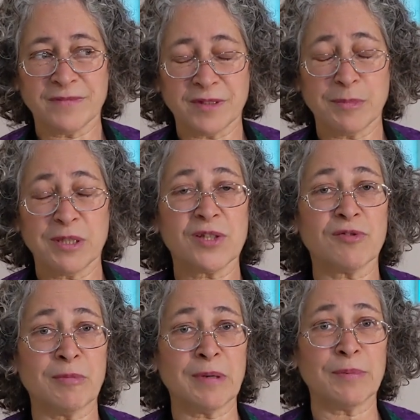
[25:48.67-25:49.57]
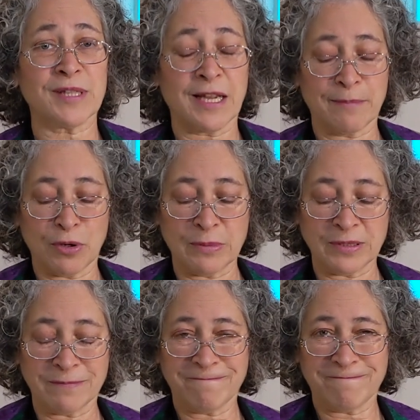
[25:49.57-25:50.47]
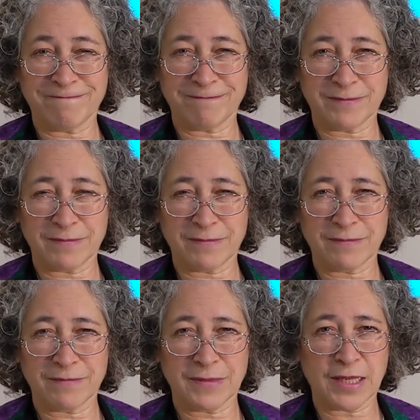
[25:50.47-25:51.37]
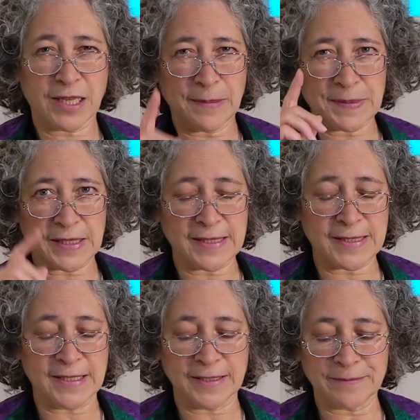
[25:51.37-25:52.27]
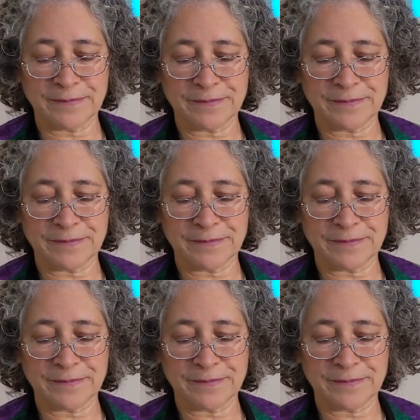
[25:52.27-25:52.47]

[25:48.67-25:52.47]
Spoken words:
The minister remembers that moment and keeps listening.